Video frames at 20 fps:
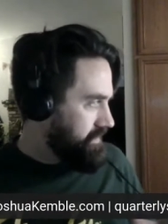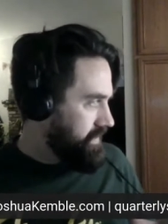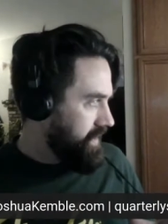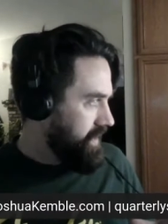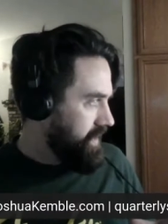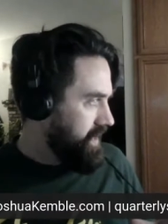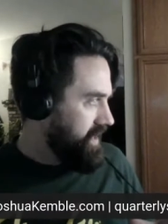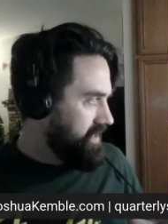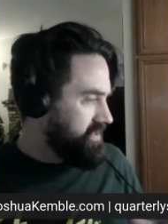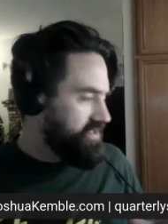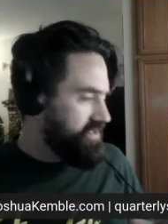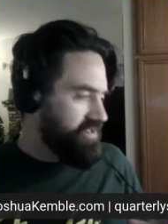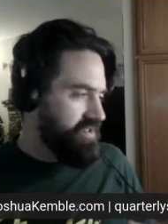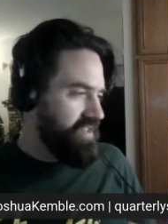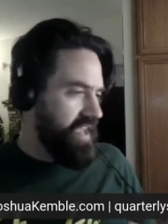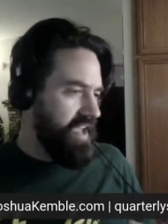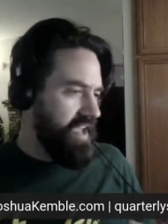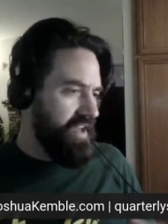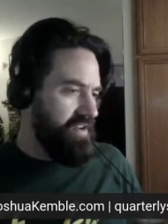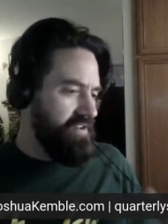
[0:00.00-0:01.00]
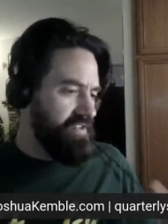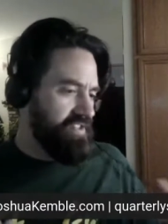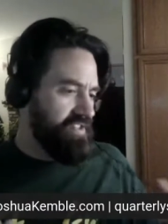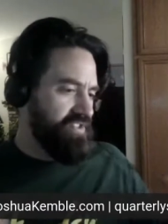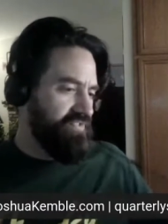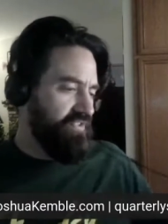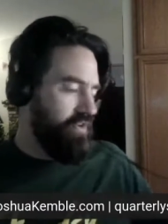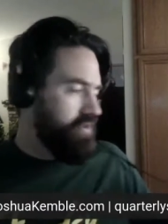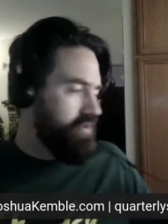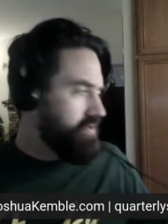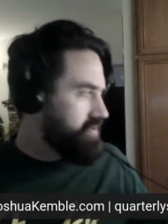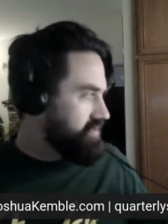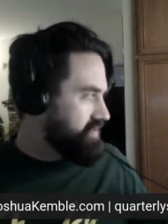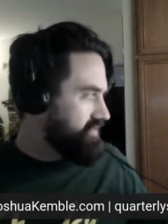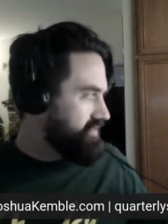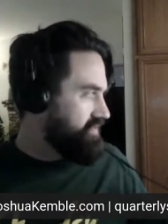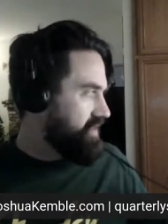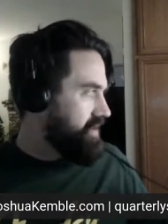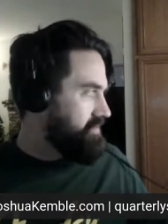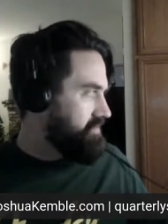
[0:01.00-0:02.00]
And so they had all these photos
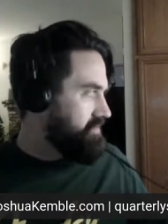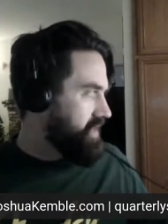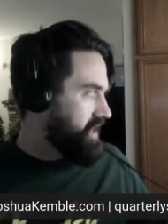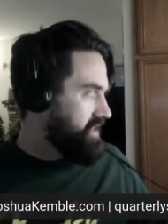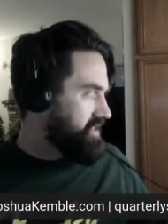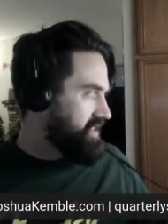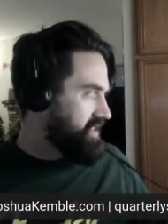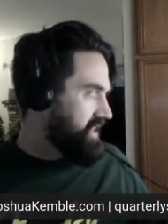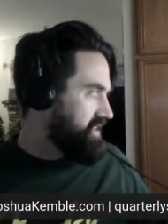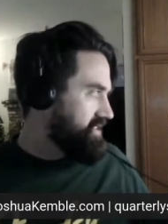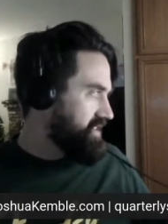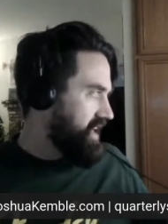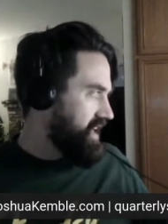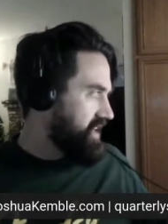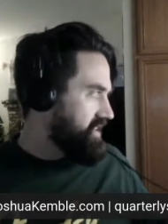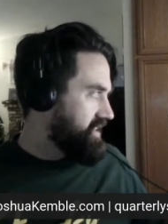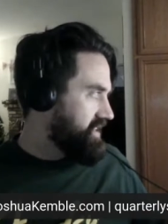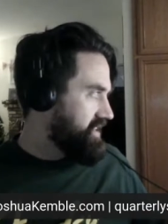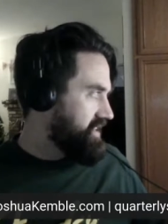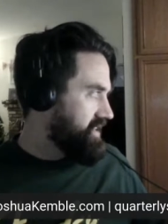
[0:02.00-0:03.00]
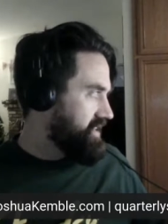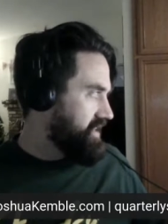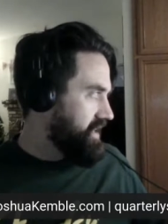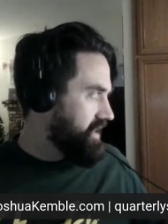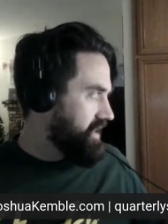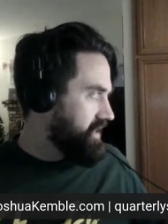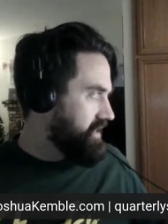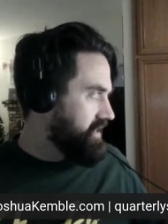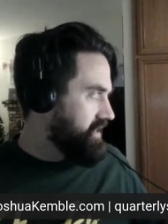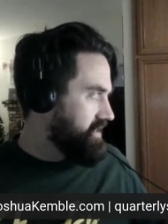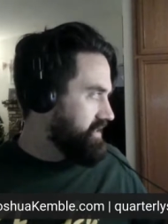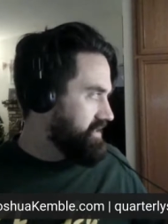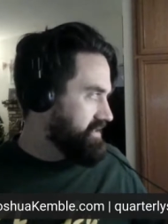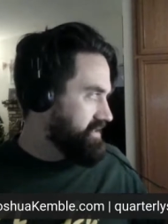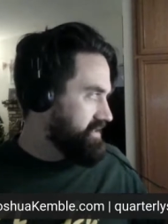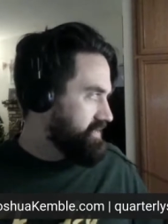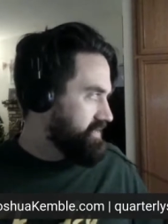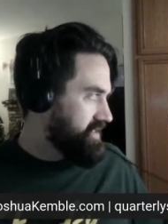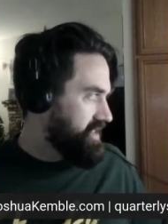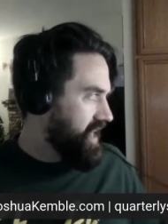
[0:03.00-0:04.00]
of them like dissecting the thing because it
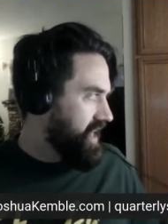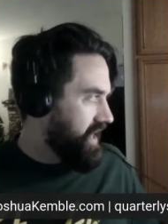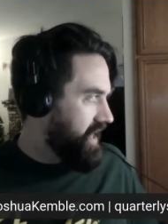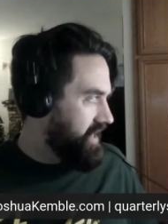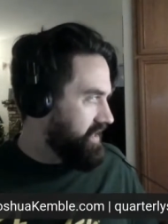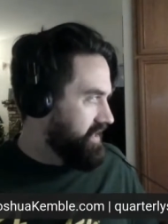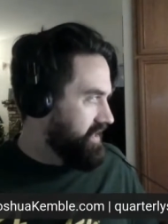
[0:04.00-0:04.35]
was dead.